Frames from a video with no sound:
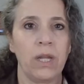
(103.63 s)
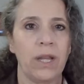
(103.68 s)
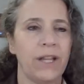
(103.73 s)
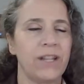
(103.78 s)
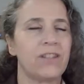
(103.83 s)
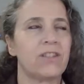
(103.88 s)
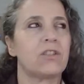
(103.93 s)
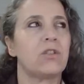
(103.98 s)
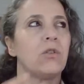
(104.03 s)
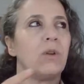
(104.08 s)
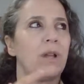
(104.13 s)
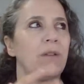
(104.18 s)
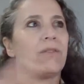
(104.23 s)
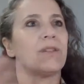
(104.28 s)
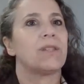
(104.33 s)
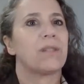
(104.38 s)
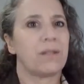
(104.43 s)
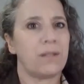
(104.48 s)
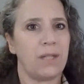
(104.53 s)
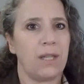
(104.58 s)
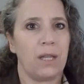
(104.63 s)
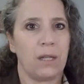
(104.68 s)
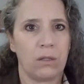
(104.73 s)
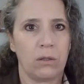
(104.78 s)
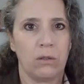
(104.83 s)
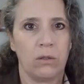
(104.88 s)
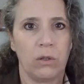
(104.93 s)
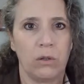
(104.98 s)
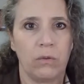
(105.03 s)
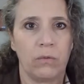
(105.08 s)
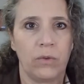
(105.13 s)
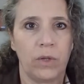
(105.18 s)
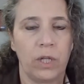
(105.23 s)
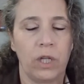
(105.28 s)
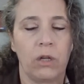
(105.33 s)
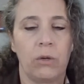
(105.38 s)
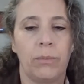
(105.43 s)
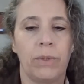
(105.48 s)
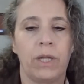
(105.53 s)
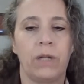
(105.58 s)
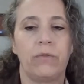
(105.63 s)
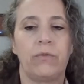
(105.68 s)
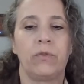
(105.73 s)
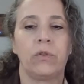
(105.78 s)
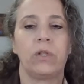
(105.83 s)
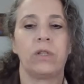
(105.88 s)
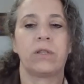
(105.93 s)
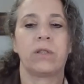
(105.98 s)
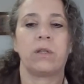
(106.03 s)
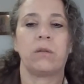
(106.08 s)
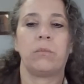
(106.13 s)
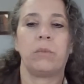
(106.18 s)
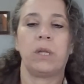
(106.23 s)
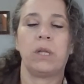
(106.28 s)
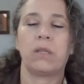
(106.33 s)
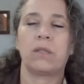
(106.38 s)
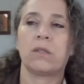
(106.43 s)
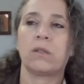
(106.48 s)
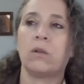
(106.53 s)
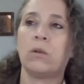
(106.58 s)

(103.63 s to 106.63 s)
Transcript: I just don't have a standalone video about freezing meats.